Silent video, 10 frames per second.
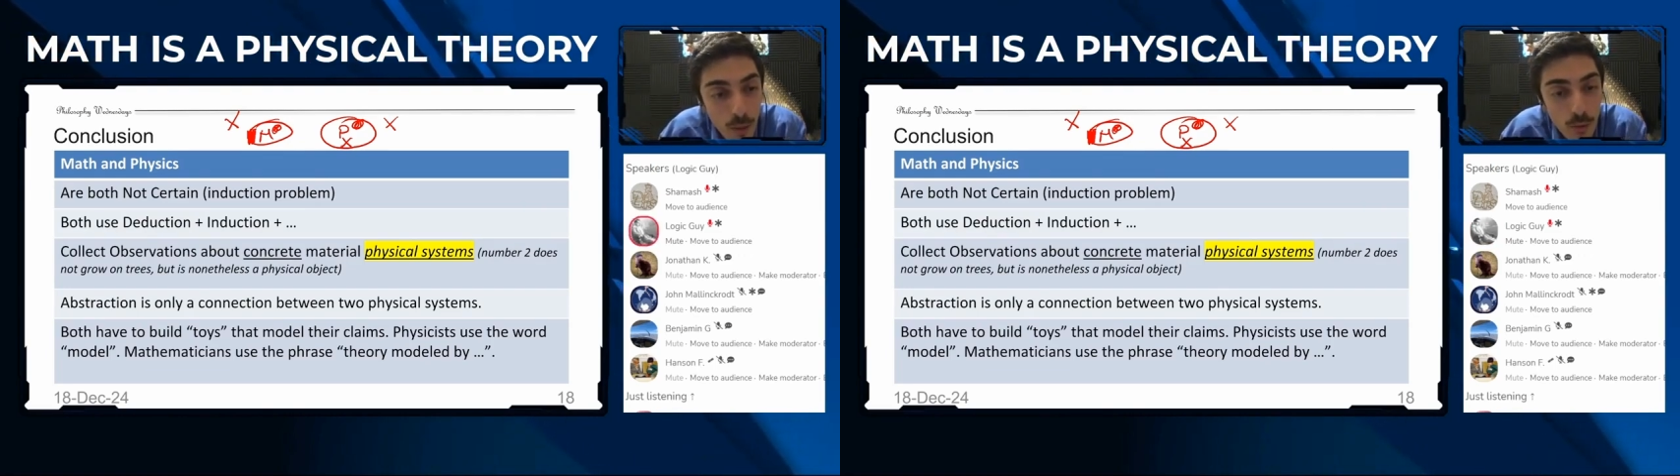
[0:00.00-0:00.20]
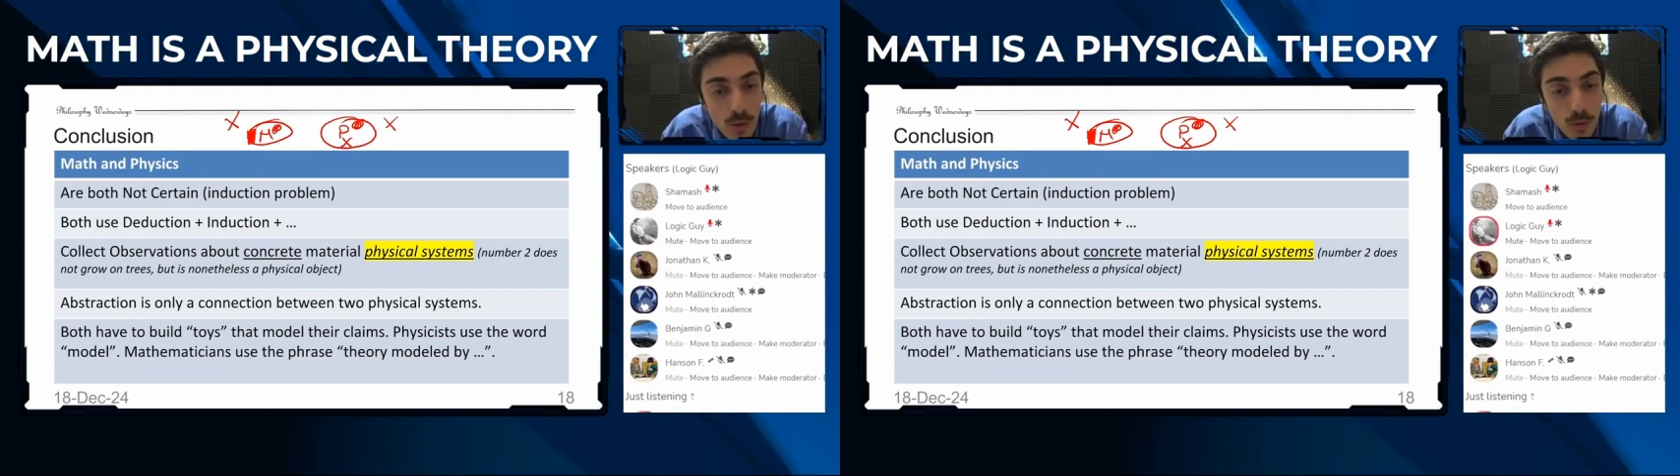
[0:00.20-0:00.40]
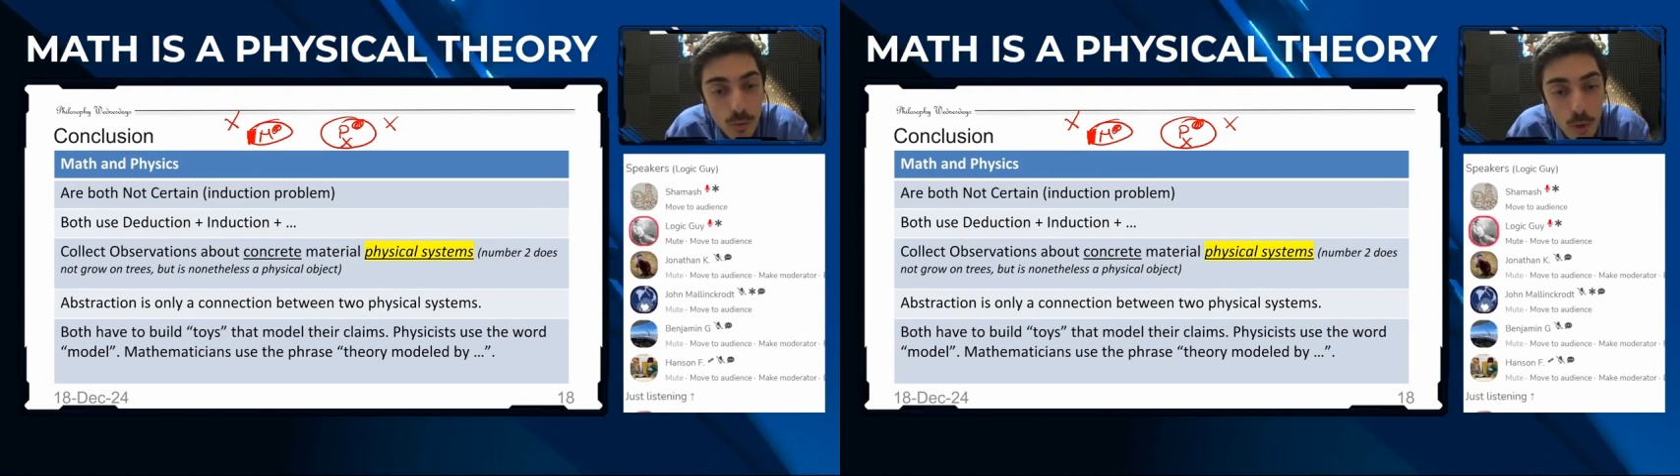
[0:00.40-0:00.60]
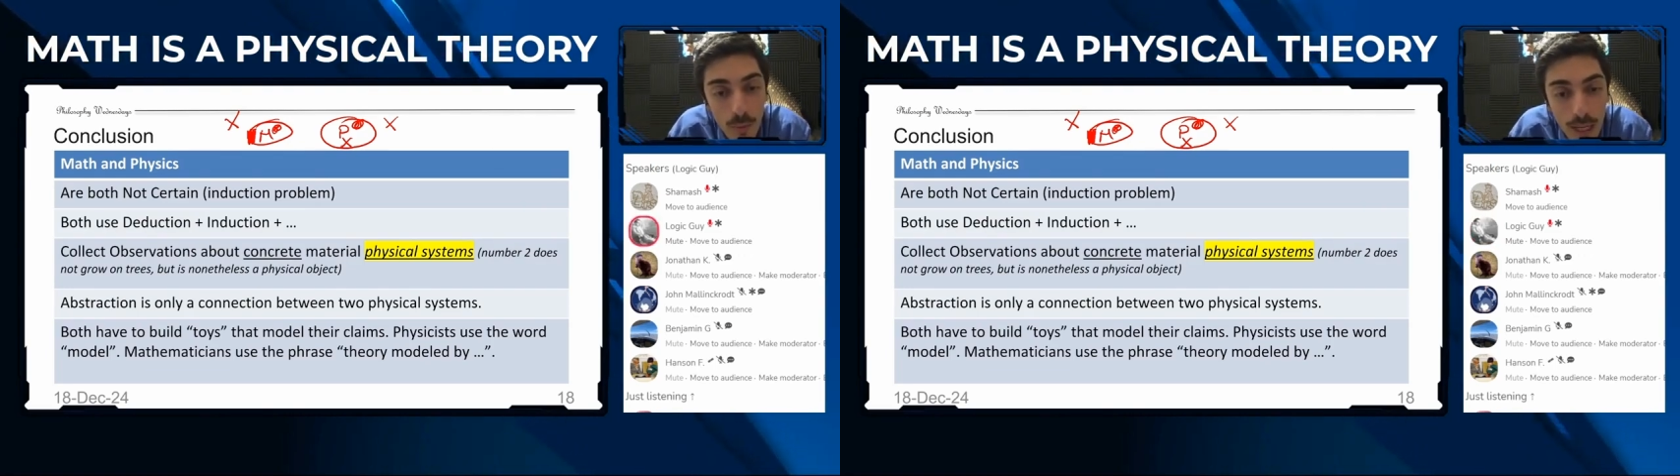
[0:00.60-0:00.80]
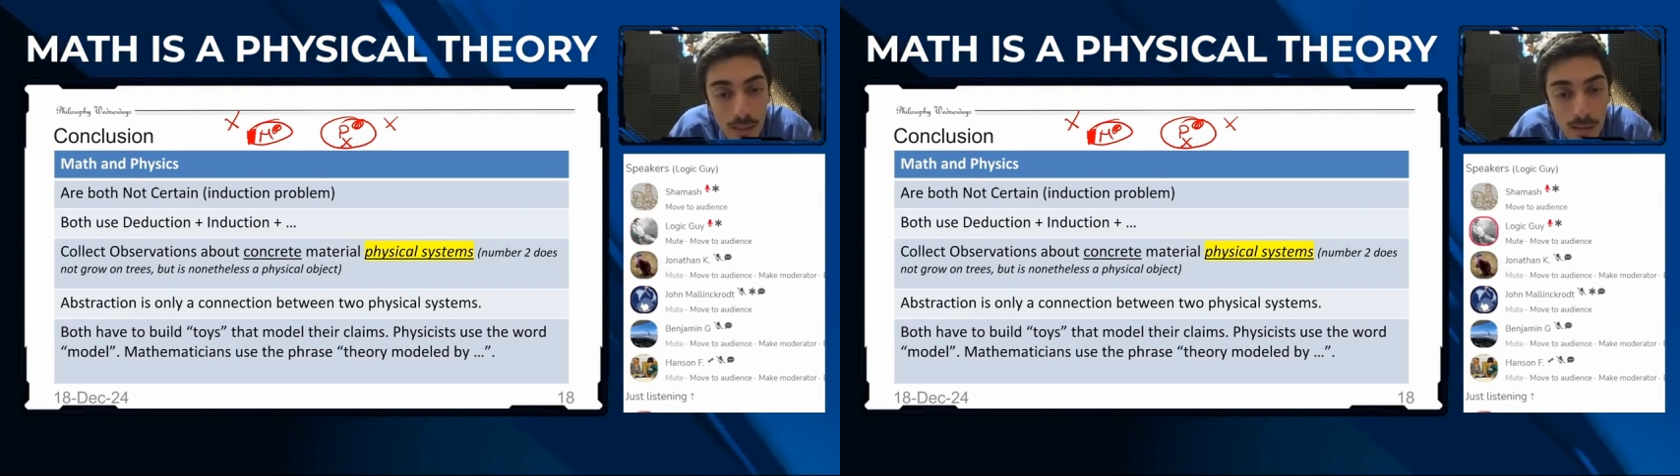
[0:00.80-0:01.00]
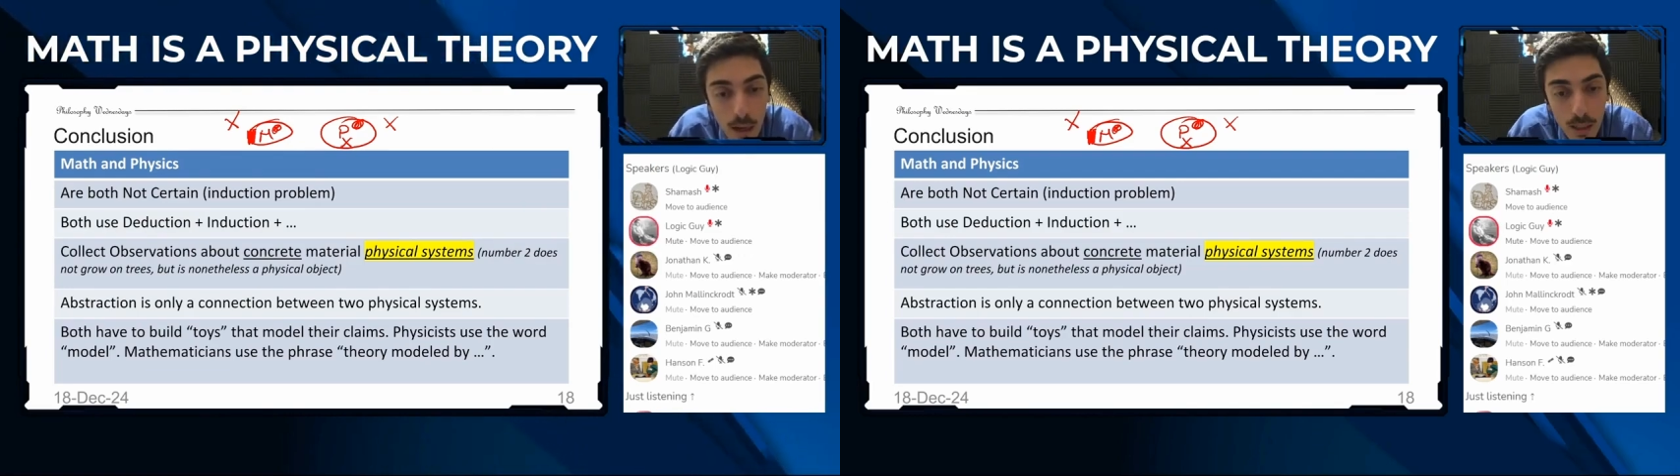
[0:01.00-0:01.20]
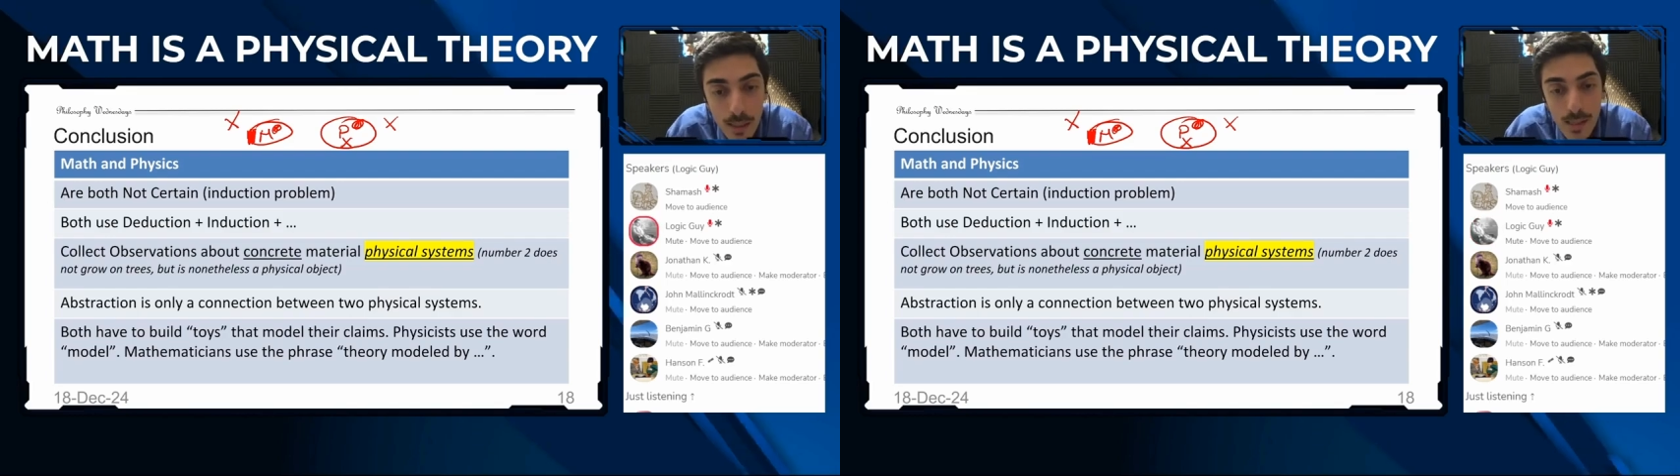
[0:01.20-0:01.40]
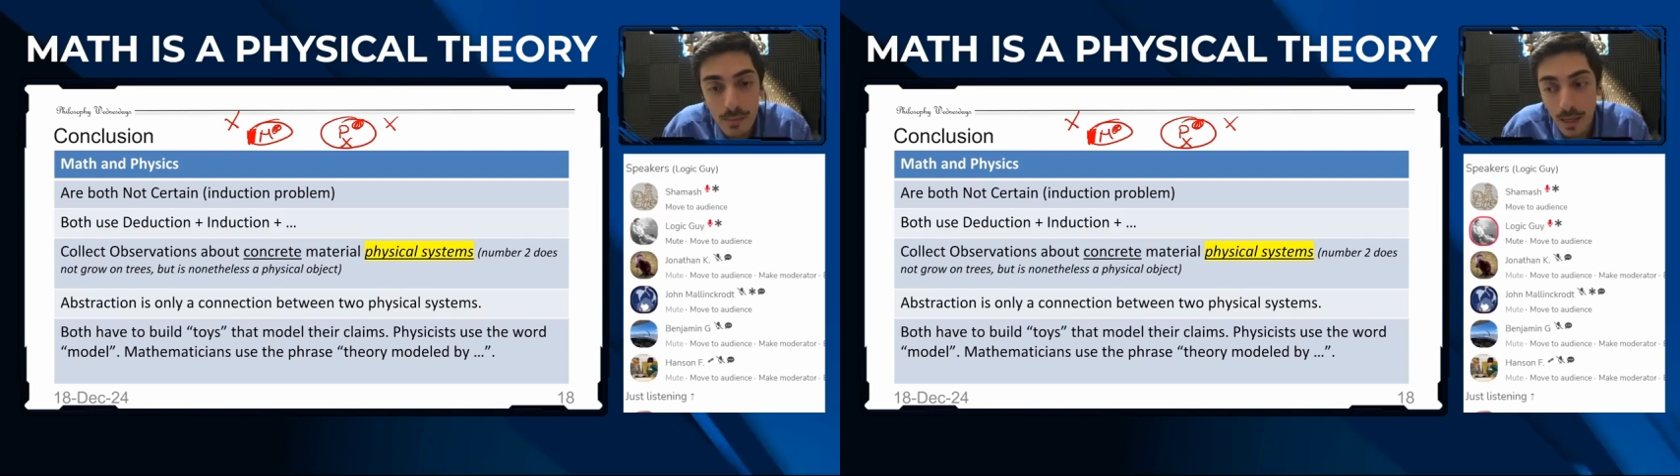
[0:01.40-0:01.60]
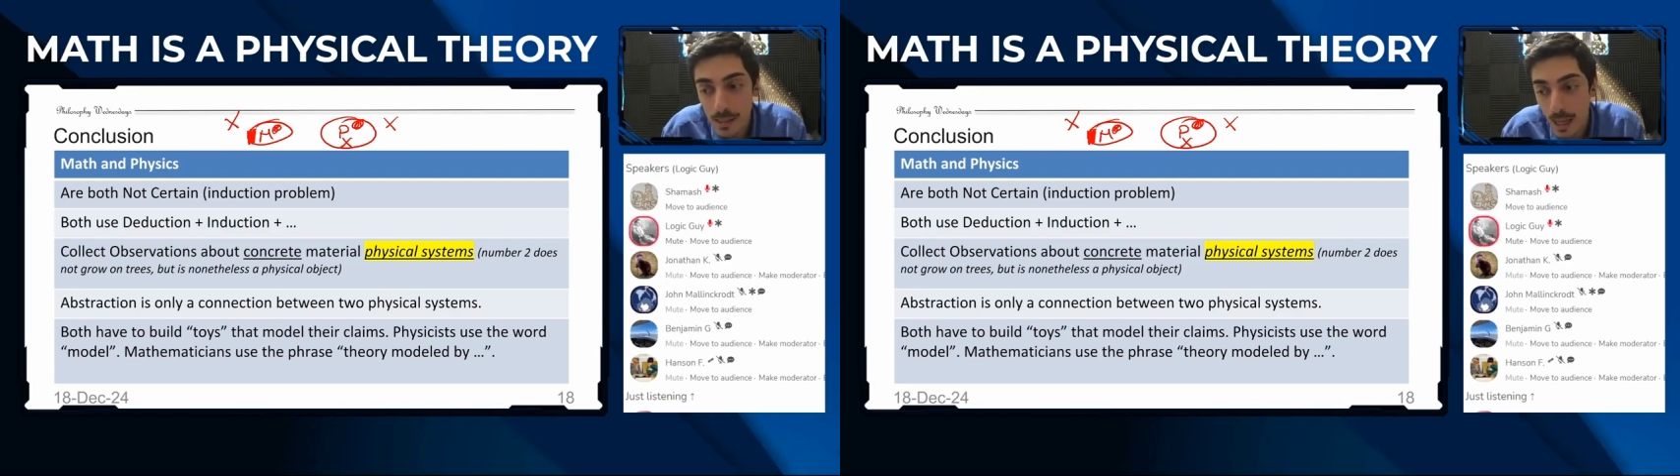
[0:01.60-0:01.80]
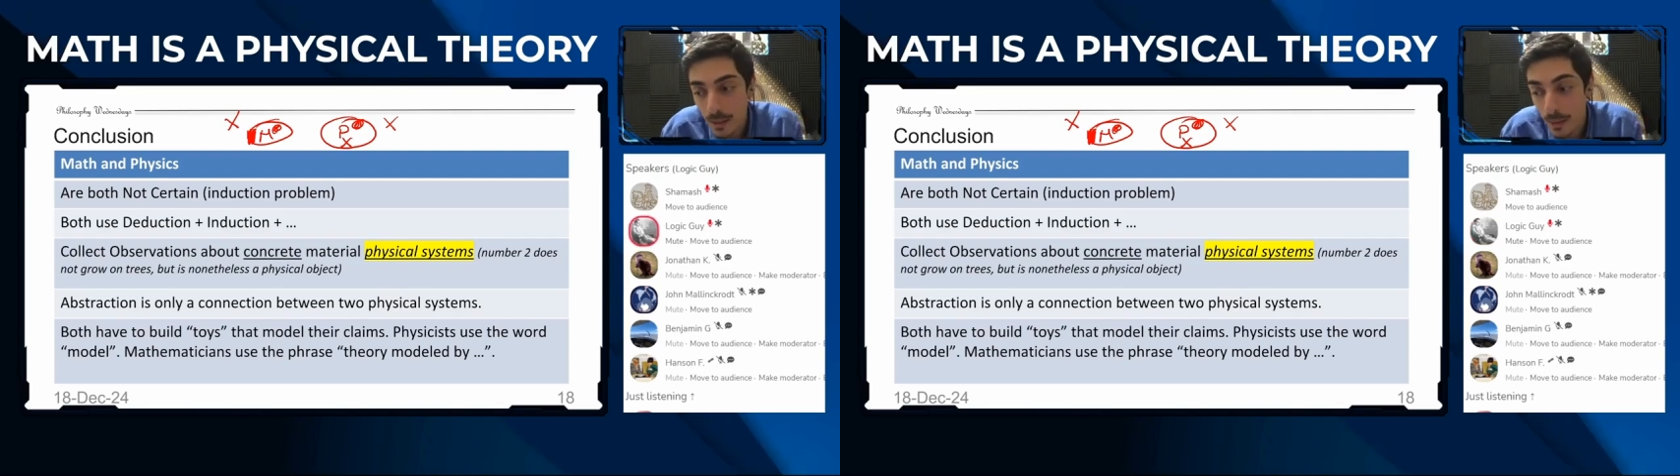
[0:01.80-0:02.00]
those two domains are the same
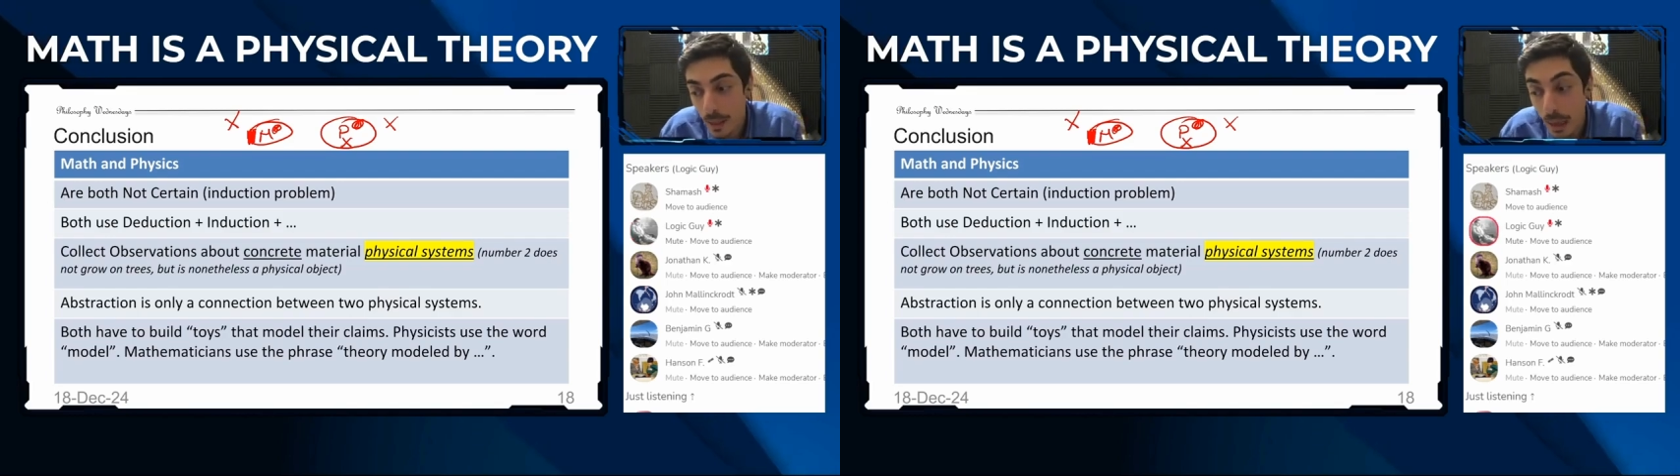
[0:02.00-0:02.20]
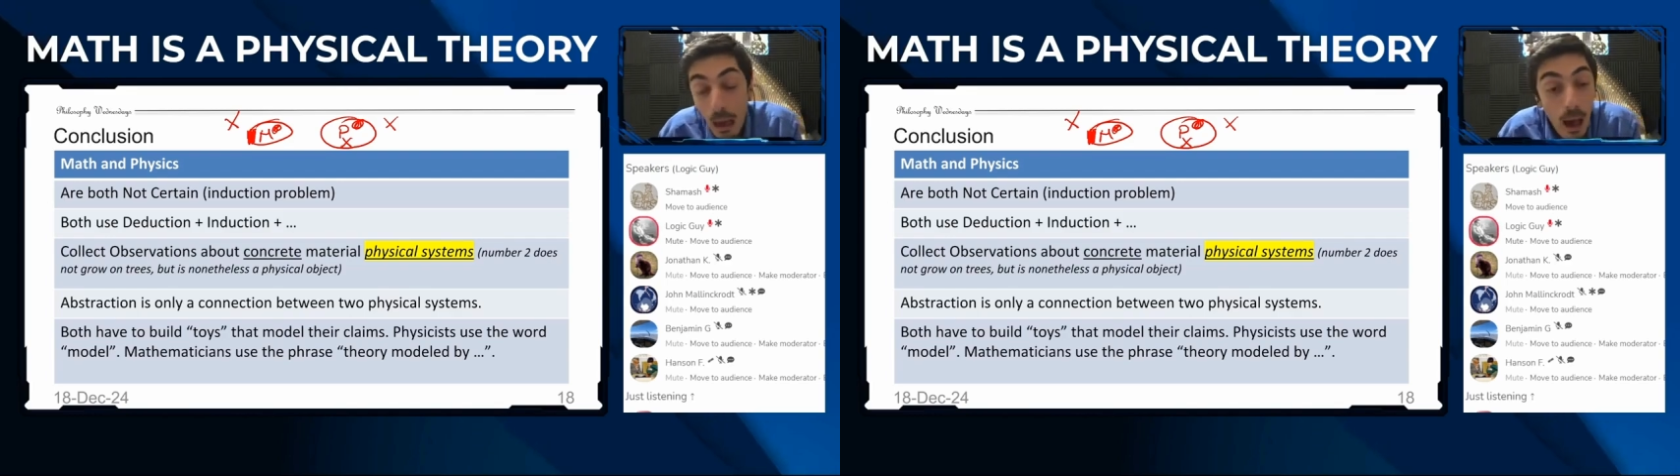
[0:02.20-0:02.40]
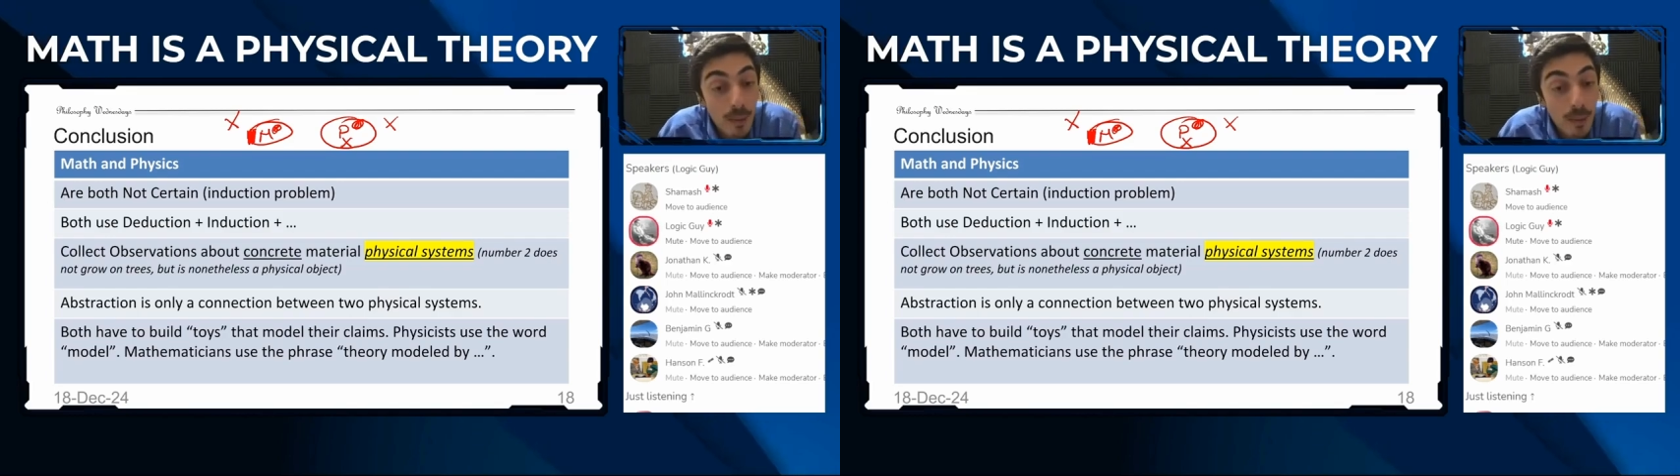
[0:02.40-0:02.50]
exact thing?